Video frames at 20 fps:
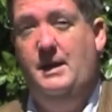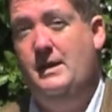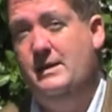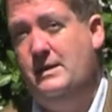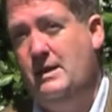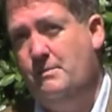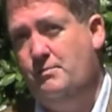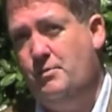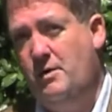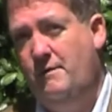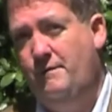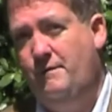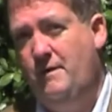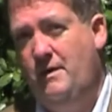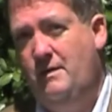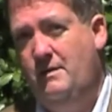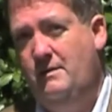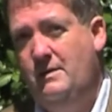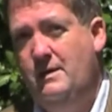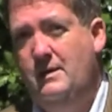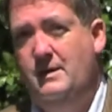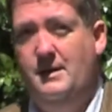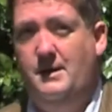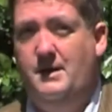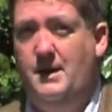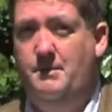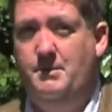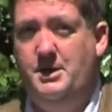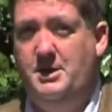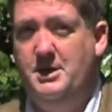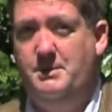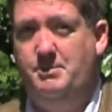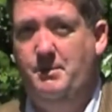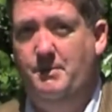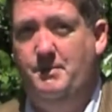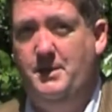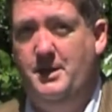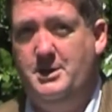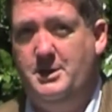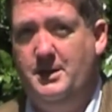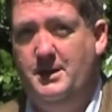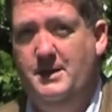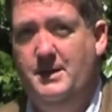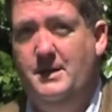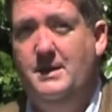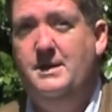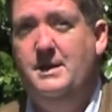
Is it the profile? It can't be just my picture.